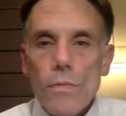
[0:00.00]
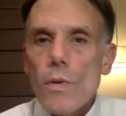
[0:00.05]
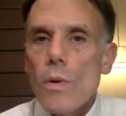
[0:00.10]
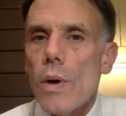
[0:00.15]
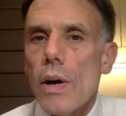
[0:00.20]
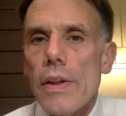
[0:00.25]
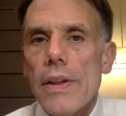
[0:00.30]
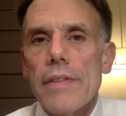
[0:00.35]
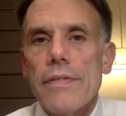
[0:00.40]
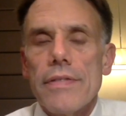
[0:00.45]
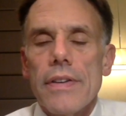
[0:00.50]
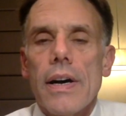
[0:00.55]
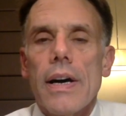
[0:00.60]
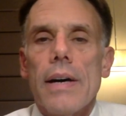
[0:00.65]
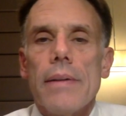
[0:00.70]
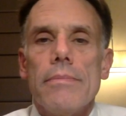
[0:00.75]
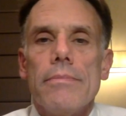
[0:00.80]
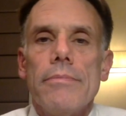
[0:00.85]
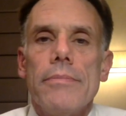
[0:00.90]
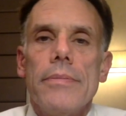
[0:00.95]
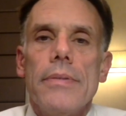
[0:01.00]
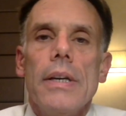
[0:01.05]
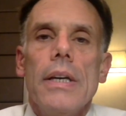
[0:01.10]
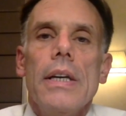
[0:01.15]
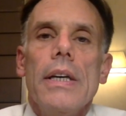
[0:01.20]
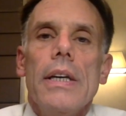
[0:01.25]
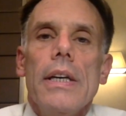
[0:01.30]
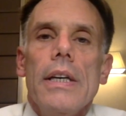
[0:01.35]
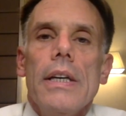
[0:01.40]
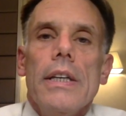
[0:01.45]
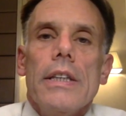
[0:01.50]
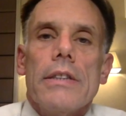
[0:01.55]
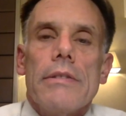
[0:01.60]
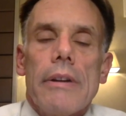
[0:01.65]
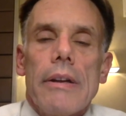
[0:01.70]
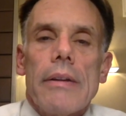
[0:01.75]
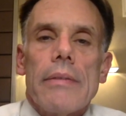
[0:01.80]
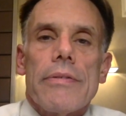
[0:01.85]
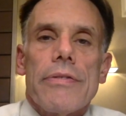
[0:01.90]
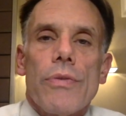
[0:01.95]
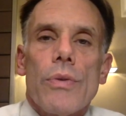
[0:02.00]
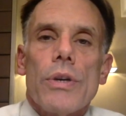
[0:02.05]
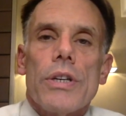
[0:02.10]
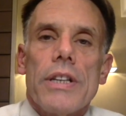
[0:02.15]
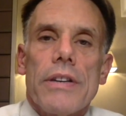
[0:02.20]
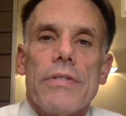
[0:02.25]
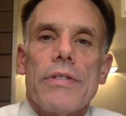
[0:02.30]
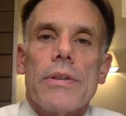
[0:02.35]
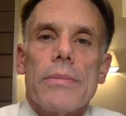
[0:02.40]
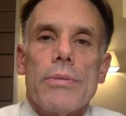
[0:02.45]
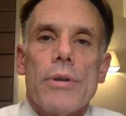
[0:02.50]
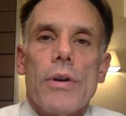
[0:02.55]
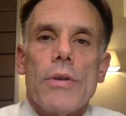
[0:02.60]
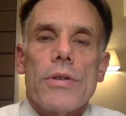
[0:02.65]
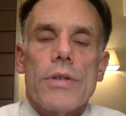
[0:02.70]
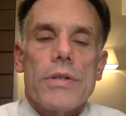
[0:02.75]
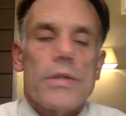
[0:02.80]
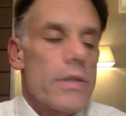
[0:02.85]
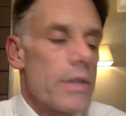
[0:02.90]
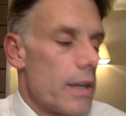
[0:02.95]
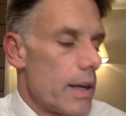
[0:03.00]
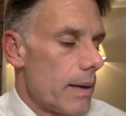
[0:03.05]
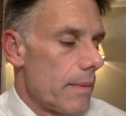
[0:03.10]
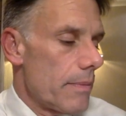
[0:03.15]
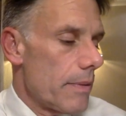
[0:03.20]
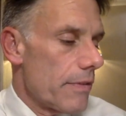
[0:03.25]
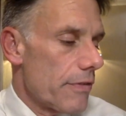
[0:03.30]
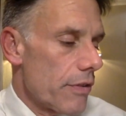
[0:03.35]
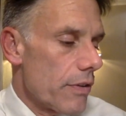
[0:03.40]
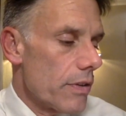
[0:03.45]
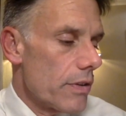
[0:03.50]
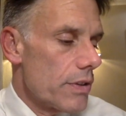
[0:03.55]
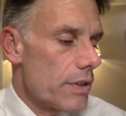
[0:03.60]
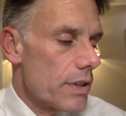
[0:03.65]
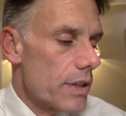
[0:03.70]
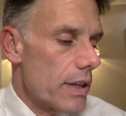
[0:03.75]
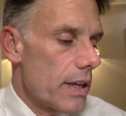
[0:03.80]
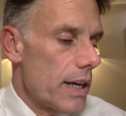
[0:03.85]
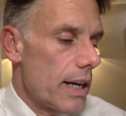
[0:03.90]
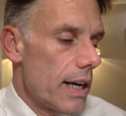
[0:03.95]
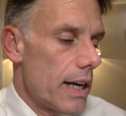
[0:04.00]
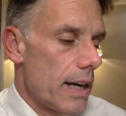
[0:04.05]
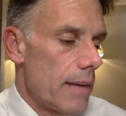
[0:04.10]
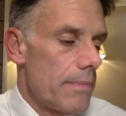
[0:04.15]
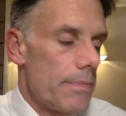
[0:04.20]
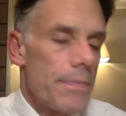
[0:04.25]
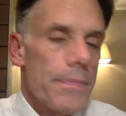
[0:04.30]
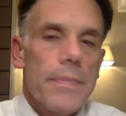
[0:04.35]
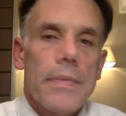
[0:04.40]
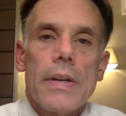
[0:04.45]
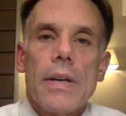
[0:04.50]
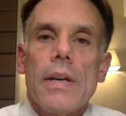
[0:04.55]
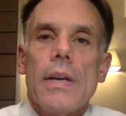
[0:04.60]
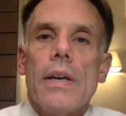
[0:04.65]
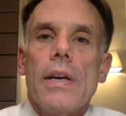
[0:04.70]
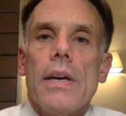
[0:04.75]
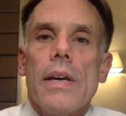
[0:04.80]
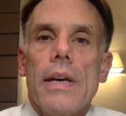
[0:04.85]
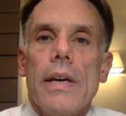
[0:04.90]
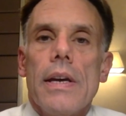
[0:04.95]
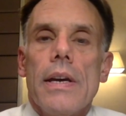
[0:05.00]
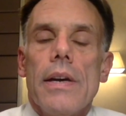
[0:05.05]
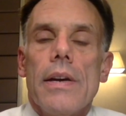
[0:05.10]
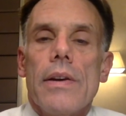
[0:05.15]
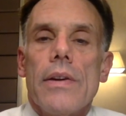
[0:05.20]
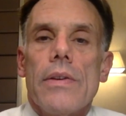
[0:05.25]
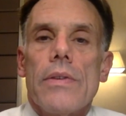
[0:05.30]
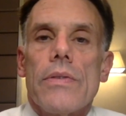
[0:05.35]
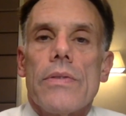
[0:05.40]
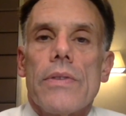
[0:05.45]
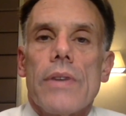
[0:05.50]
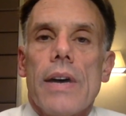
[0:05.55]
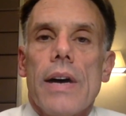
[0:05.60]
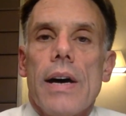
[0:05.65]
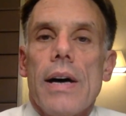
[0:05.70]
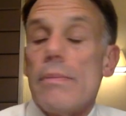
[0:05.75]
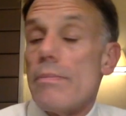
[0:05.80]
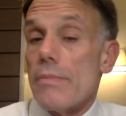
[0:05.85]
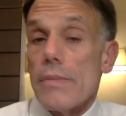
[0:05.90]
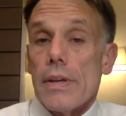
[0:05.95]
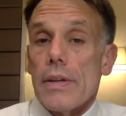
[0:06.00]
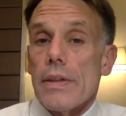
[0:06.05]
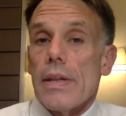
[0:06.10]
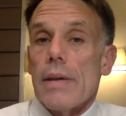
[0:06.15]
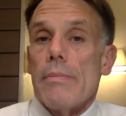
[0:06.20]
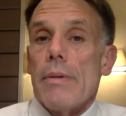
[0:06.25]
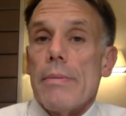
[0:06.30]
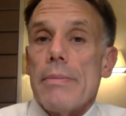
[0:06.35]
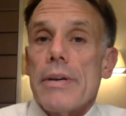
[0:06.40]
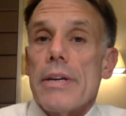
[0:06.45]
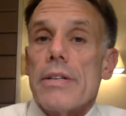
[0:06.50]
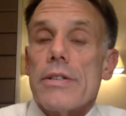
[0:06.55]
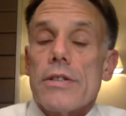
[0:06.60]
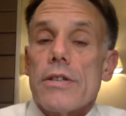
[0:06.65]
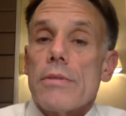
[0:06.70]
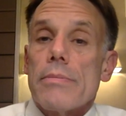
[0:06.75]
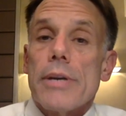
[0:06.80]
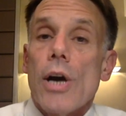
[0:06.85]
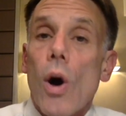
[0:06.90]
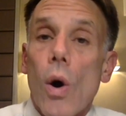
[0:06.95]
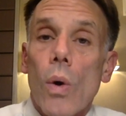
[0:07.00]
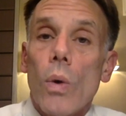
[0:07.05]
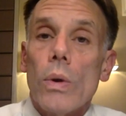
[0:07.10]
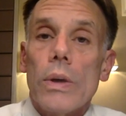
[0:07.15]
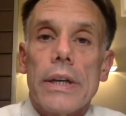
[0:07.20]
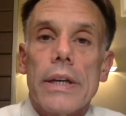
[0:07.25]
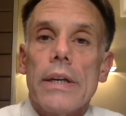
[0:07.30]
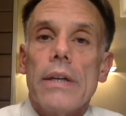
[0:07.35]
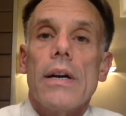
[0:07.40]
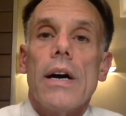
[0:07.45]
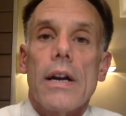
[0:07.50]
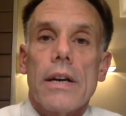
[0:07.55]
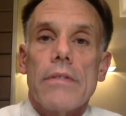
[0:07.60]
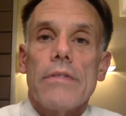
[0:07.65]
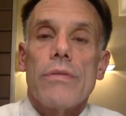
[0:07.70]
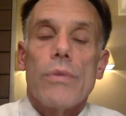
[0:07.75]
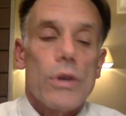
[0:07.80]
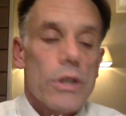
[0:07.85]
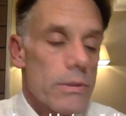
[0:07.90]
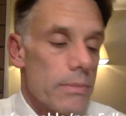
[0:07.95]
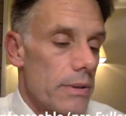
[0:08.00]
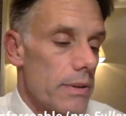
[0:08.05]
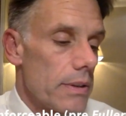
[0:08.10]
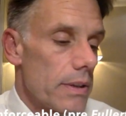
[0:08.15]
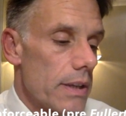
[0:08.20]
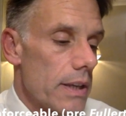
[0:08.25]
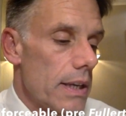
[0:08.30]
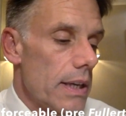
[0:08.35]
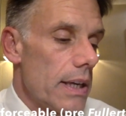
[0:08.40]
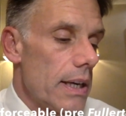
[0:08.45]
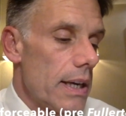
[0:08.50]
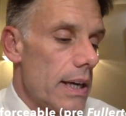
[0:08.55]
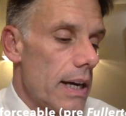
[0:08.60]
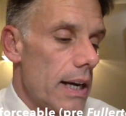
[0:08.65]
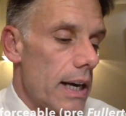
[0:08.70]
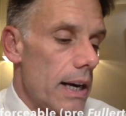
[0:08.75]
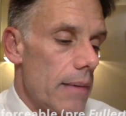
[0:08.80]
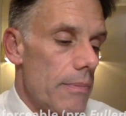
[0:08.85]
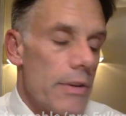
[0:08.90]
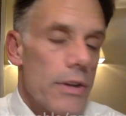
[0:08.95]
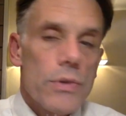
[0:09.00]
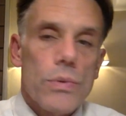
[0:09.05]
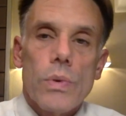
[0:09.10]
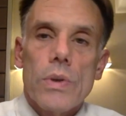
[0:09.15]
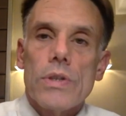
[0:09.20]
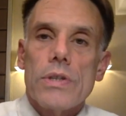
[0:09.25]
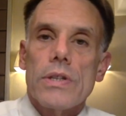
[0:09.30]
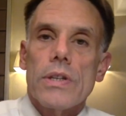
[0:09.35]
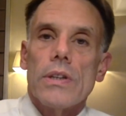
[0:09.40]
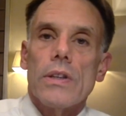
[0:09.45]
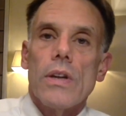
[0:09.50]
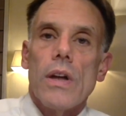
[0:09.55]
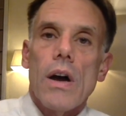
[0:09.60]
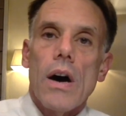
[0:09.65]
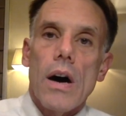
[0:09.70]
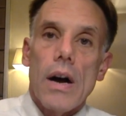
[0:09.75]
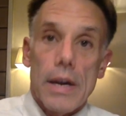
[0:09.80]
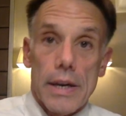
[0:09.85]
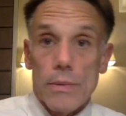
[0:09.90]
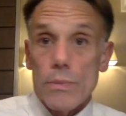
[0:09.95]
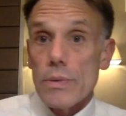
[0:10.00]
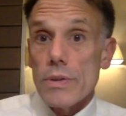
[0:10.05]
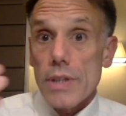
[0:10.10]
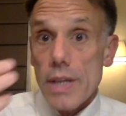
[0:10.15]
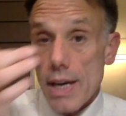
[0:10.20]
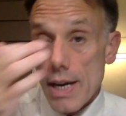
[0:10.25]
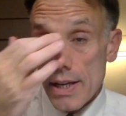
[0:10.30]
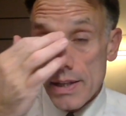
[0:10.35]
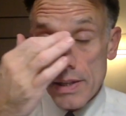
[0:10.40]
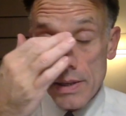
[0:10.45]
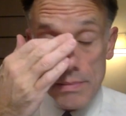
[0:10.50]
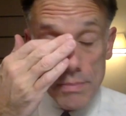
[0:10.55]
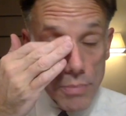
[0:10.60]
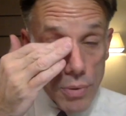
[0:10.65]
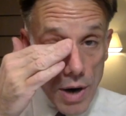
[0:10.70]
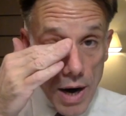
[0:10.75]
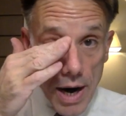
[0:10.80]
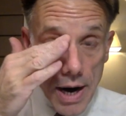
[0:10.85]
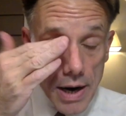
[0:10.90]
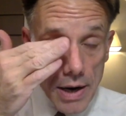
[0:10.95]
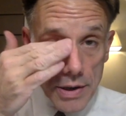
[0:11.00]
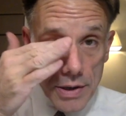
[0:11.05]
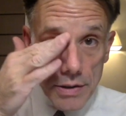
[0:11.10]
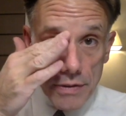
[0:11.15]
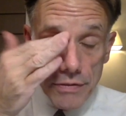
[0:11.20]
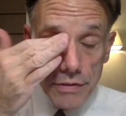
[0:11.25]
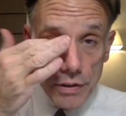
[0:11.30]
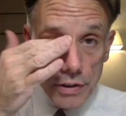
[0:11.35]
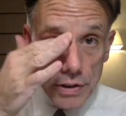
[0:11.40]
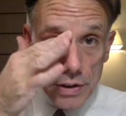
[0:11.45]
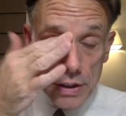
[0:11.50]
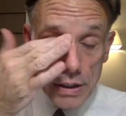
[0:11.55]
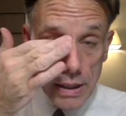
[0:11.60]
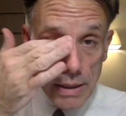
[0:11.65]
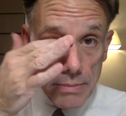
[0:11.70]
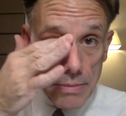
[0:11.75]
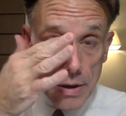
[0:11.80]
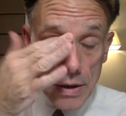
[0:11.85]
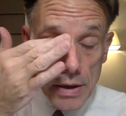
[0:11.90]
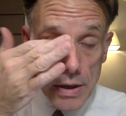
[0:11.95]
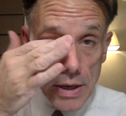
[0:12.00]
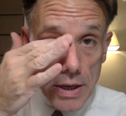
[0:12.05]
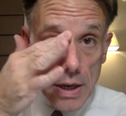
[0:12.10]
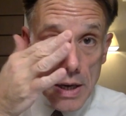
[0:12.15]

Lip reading: Well, they've developed 4 different approaches. The first is that they might be considered to be wholly unenforceable. This was the law in Wisconsin prior to Fullerton Lumber.